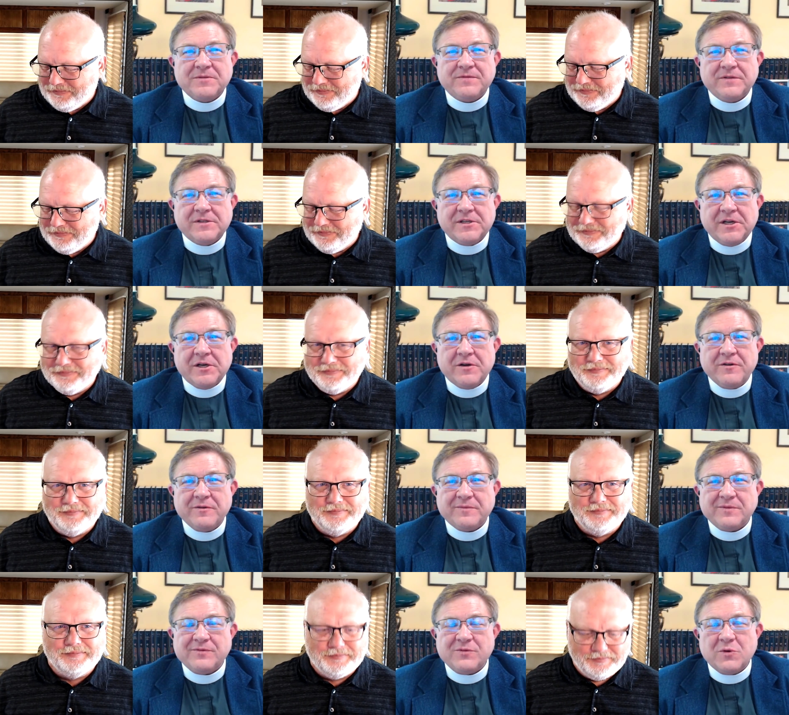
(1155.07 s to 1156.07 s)
Speaker 1: of Philadelphia,
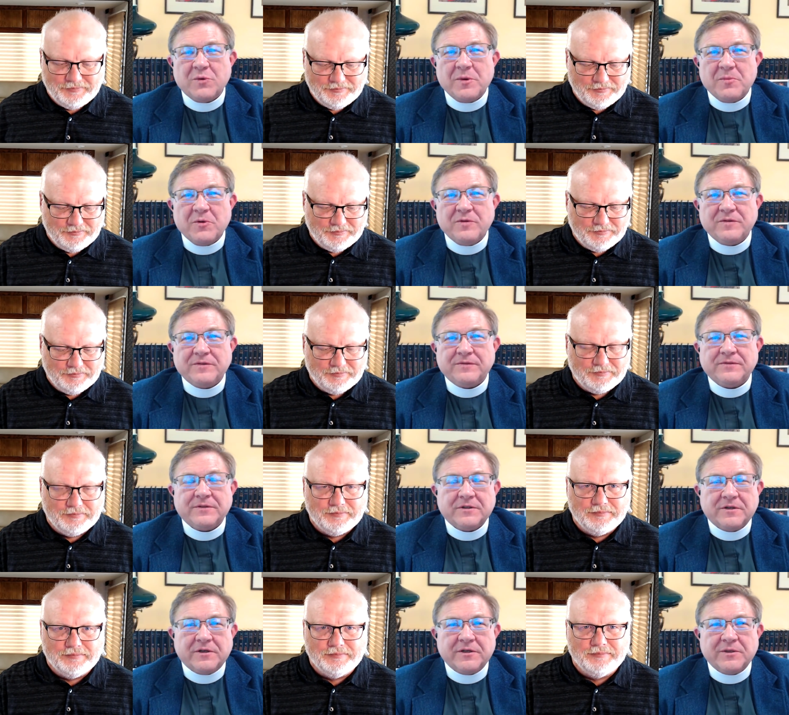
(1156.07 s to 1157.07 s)
before we moved to
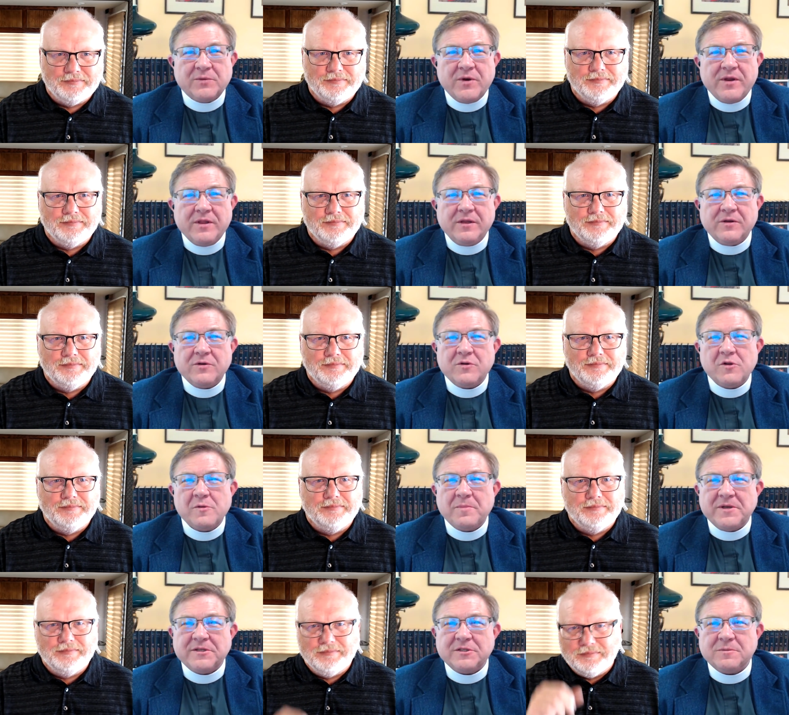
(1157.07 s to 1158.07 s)
Florida, one of the local
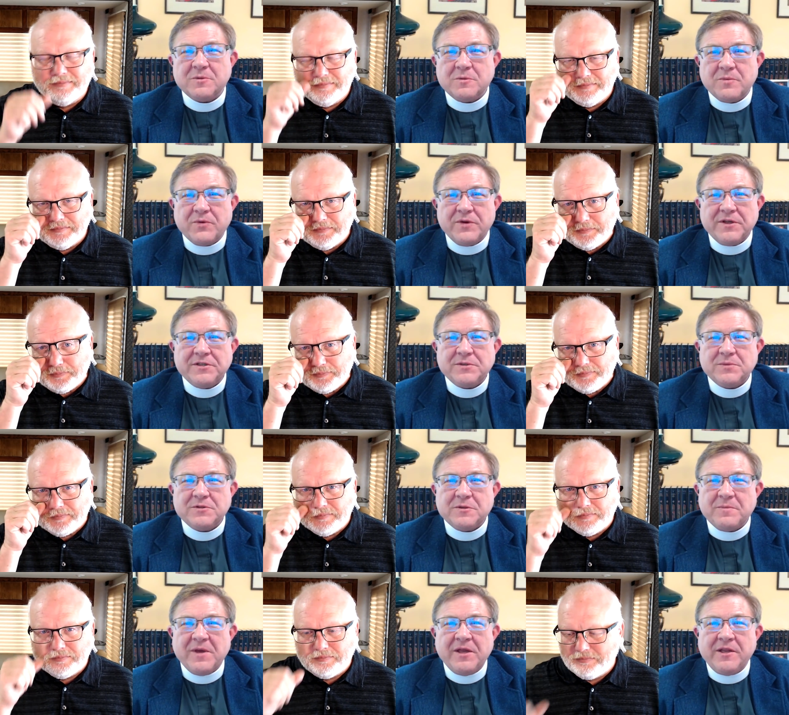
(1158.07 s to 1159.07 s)
Episcopal priests was
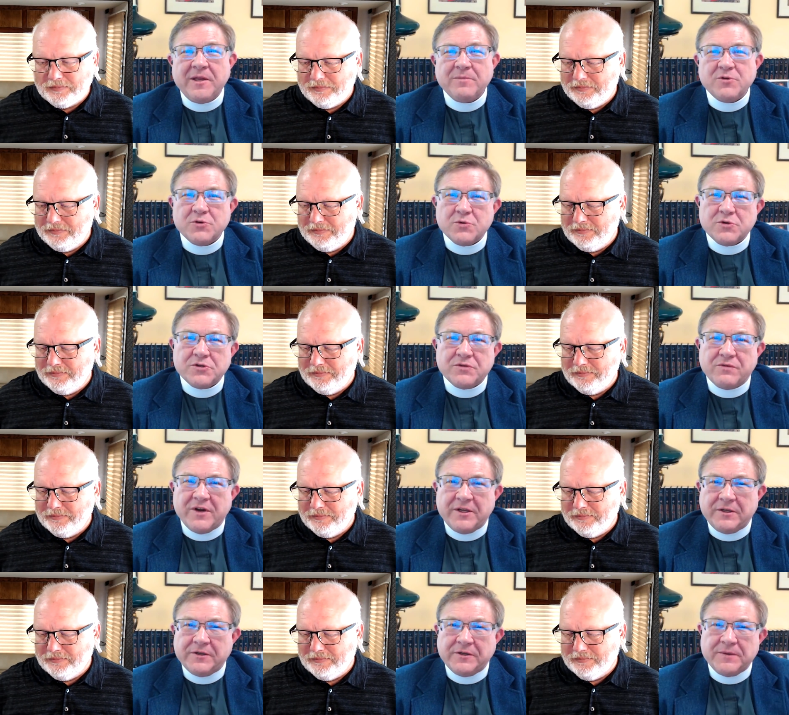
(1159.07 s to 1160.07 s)
a man named George
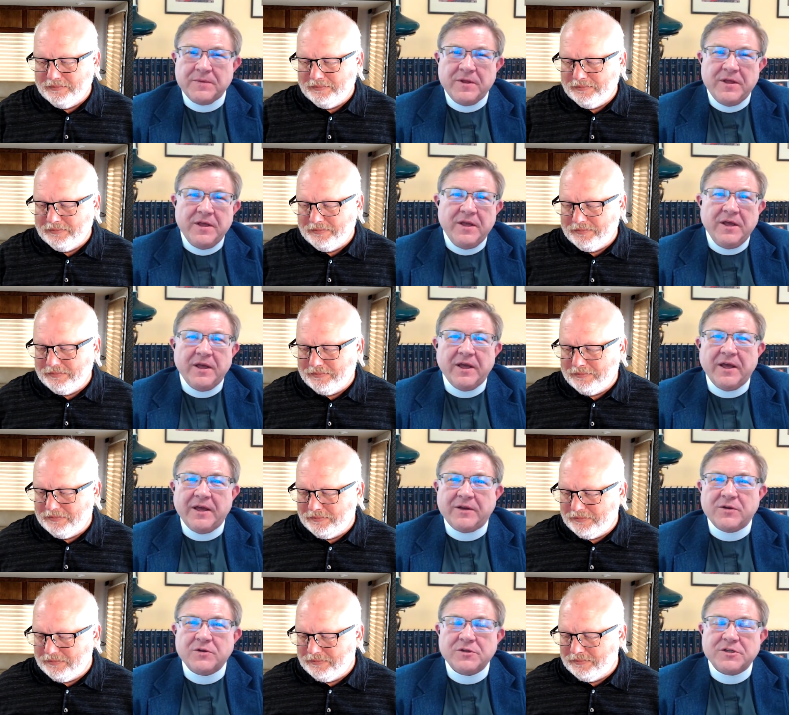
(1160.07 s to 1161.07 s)
Rutler
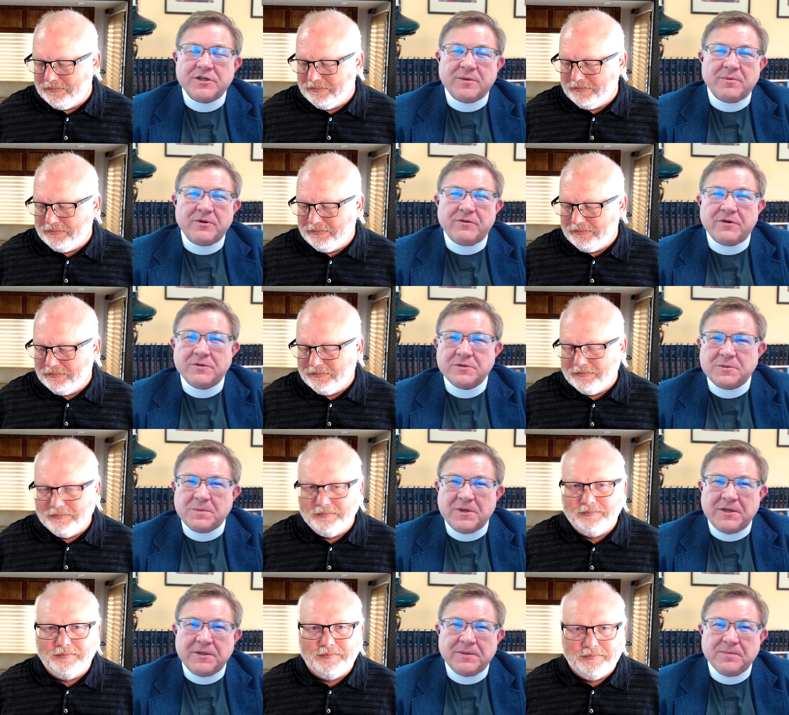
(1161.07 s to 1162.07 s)
at Good Shepherd
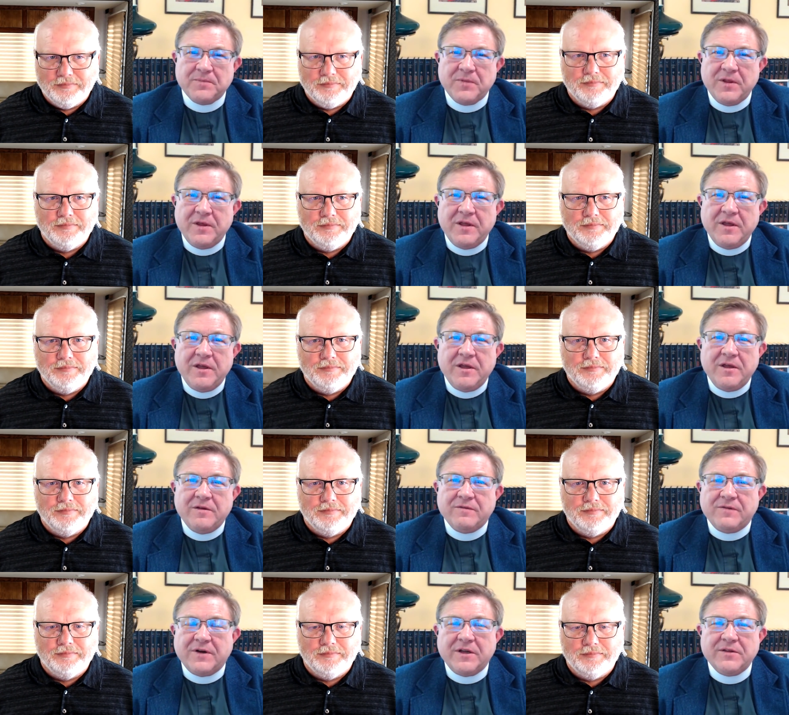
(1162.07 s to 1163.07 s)
Rosemont.
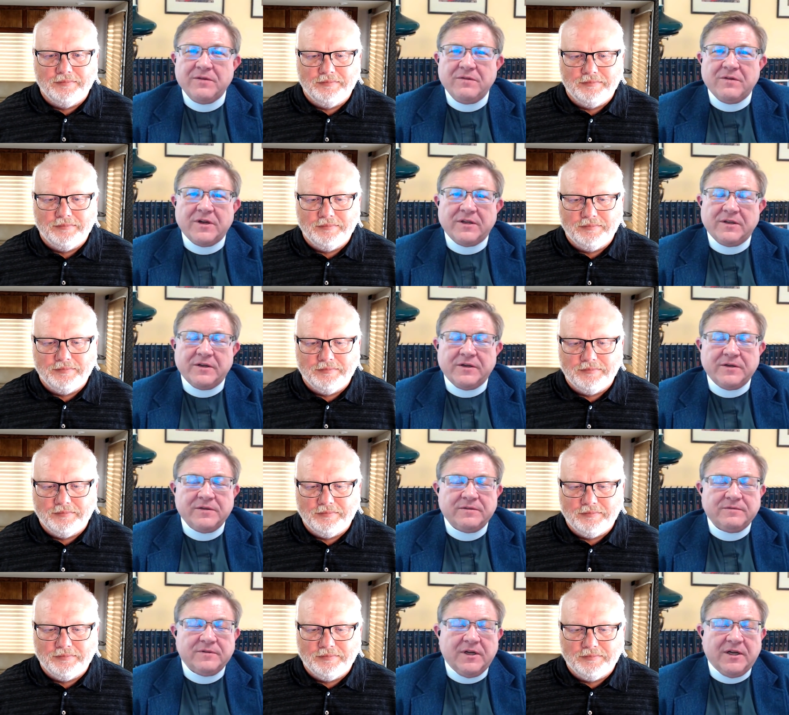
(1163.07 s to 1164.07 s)
Father Rutler,
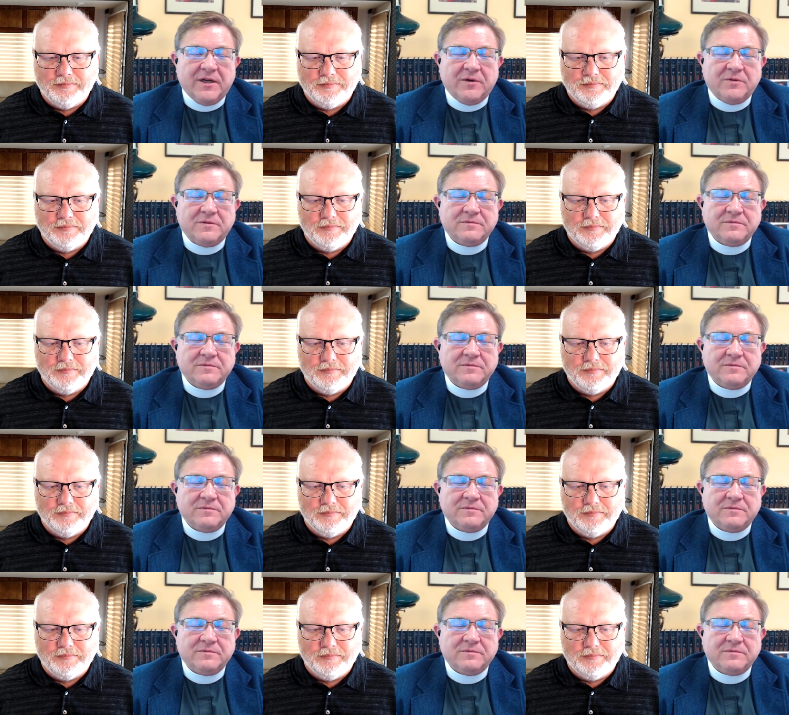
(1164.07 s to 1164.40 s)
uh,